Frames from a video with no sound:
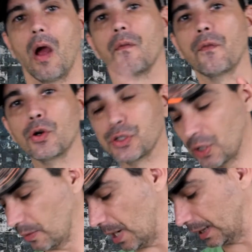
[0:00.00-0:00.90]
first
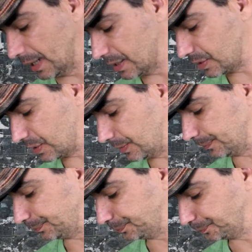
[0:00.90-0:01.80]
on my list
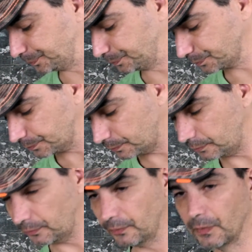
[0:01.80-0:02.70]

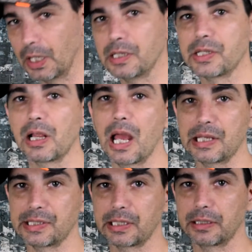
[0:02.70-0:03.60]
is a
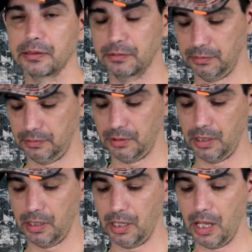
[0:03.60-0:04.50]
classic,
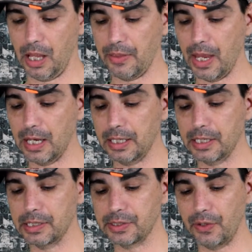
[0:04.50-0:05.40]
and that
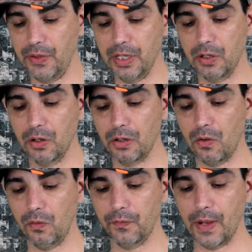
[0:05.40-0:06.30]
is the good
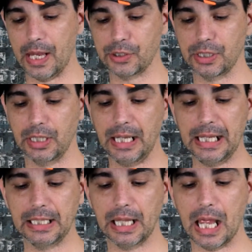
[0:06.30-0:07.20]
old-fashioned
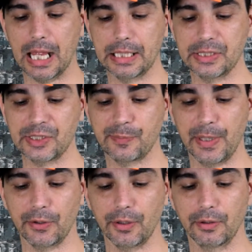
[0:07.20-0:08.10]
inline
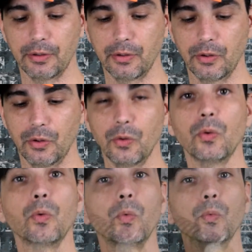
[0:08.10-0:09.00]
spinner
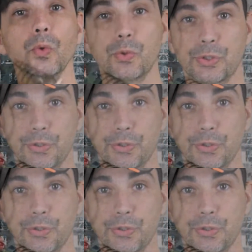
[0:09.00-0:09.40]
rooster